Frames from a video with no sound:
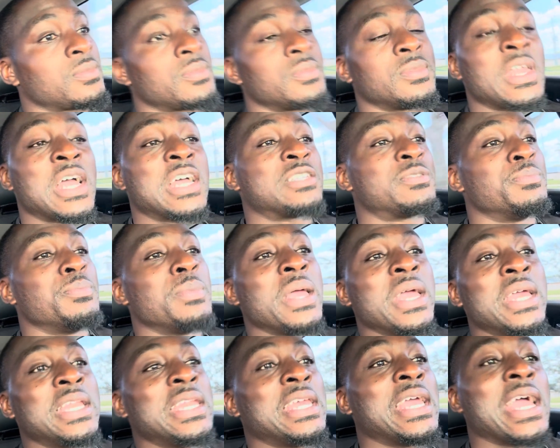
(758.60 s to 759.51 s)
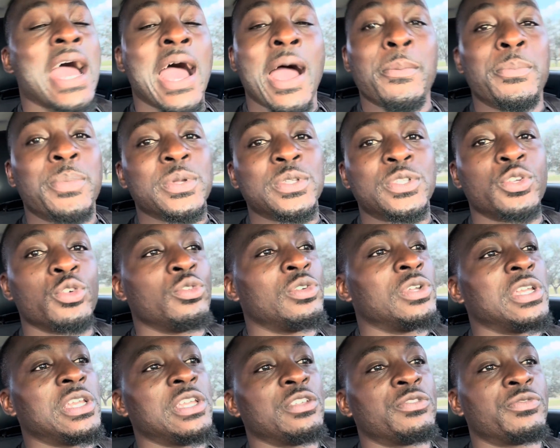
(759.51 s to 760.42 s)
That's many
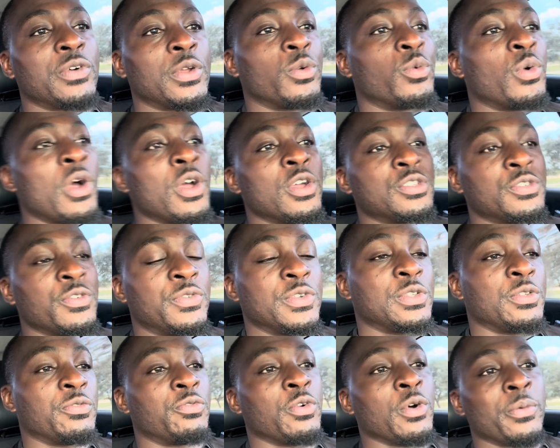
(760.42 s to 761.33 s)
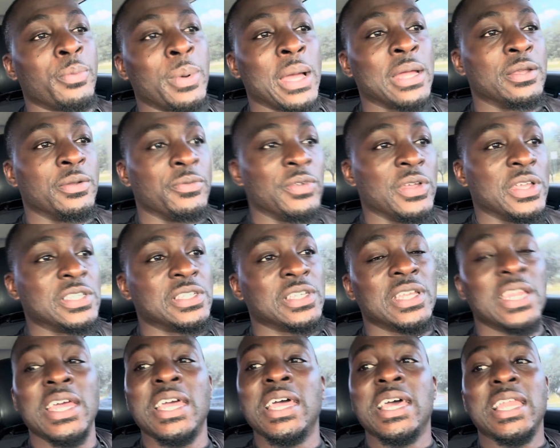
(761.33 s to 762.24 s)
opportunities for the 154 pound
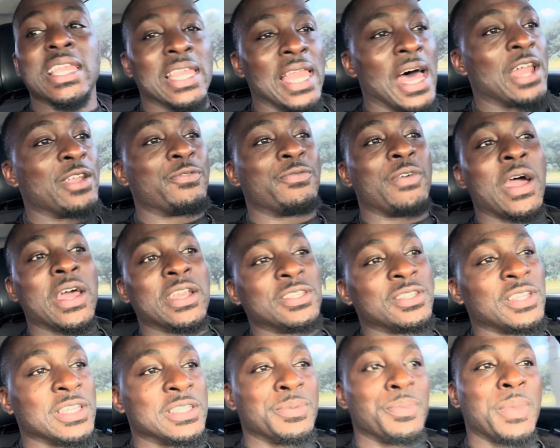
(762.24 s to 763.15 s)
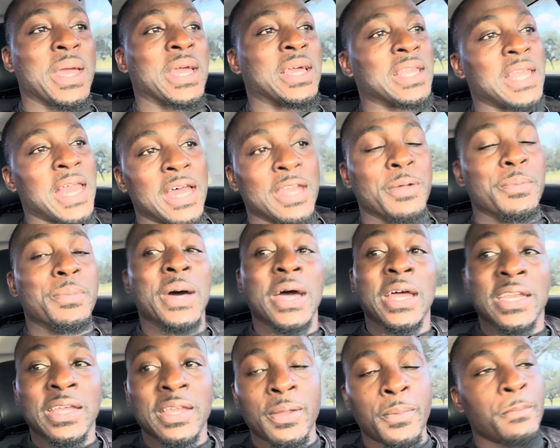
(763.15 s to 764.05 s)
division a lot of fighters get to make a lot of
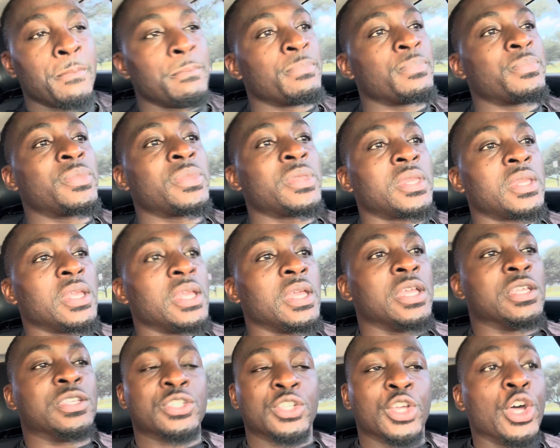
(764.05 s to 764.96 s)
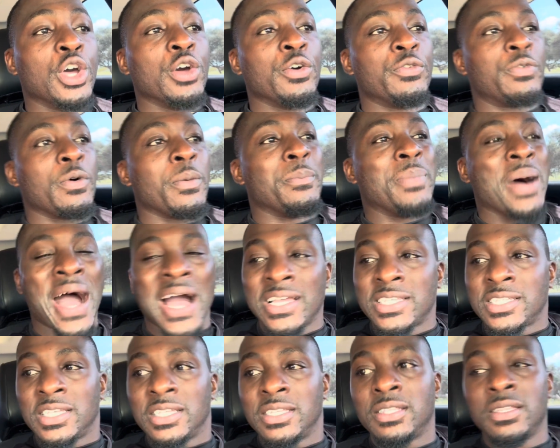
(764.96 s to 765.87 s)
money. It's good for
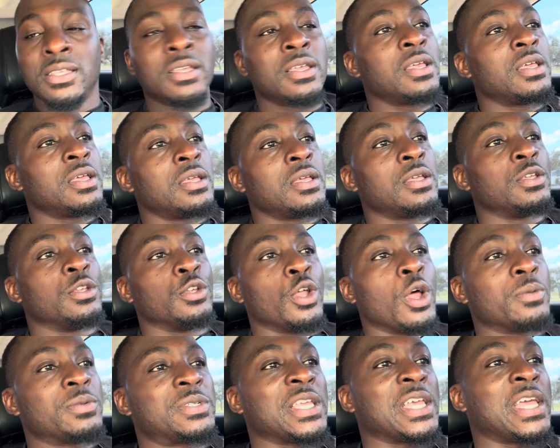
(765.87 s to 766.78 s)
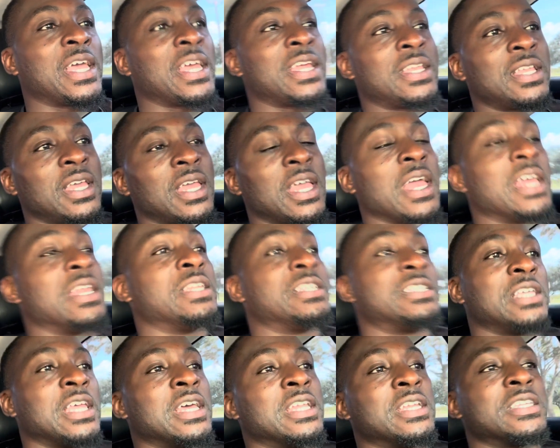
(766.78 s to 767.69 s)
boxing. You know what I'm saying? And
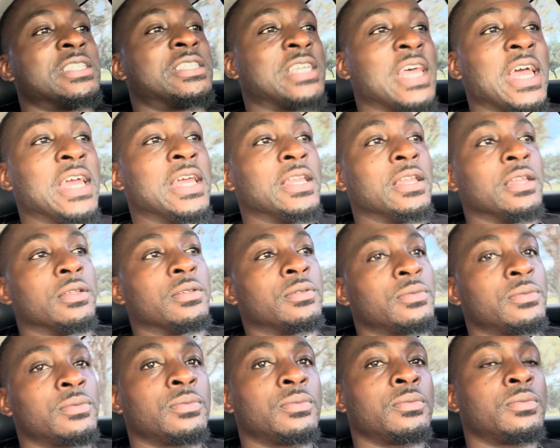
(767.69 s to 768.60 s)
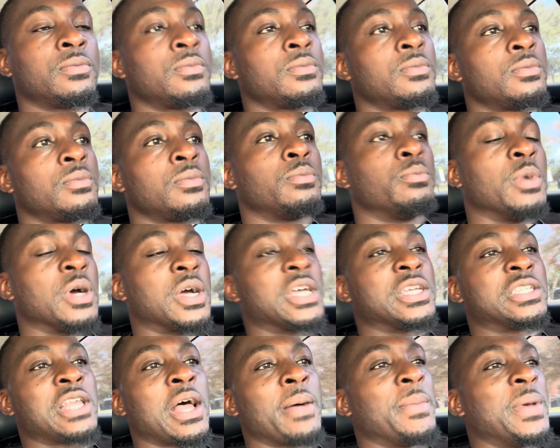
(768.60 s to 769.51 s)
it's entertaining.
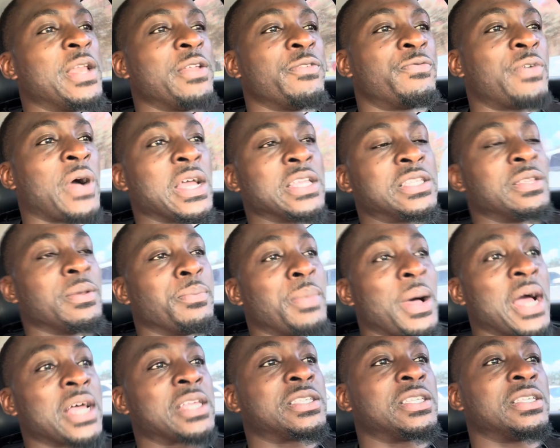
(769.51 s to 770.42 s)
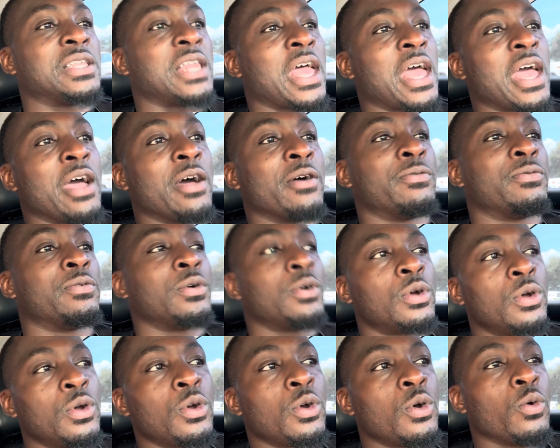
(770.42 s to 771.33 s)
Because how many fights in boxing have
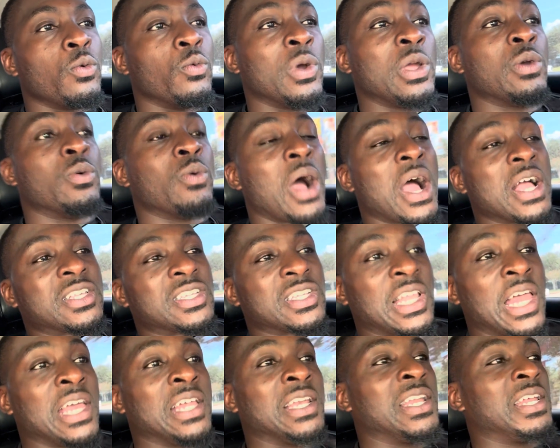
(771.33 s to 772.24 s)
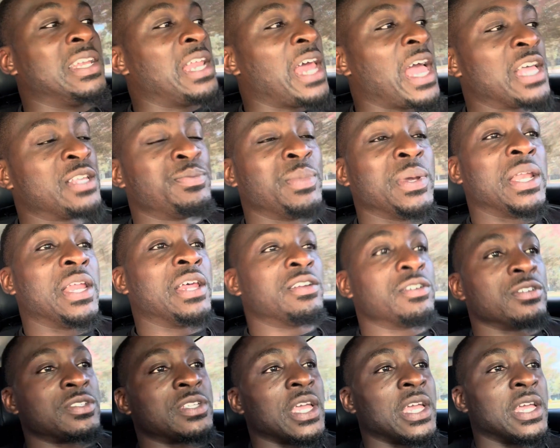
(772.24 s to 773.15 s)
we watched lately that has been
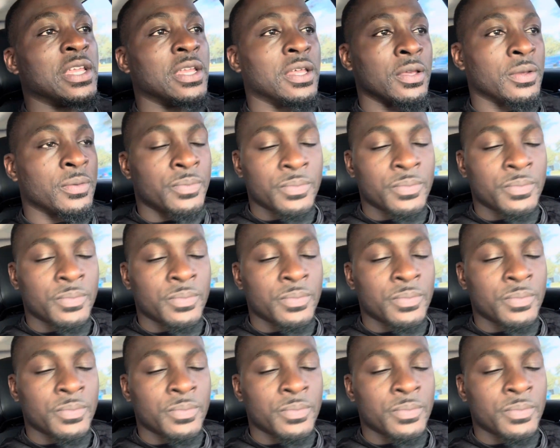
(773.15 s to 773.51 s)
entertaining?